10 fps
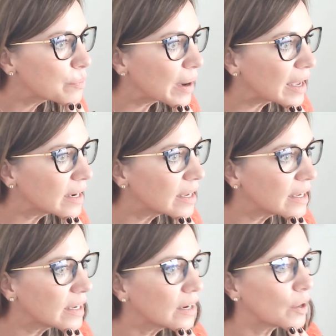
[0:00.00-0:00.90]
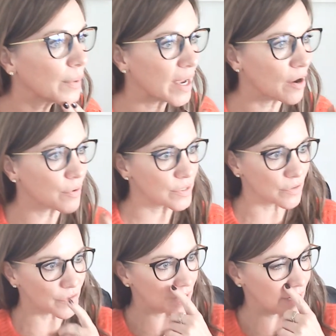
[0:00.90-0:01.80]
But here we go.
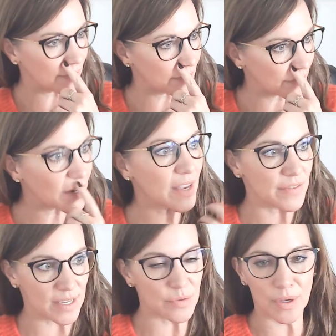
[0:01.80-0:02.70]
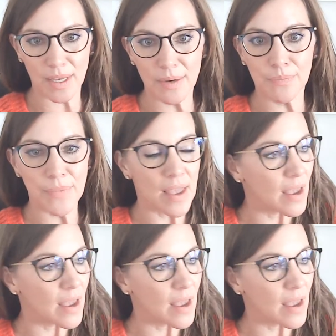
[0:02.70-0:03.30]
So forgiveness, really.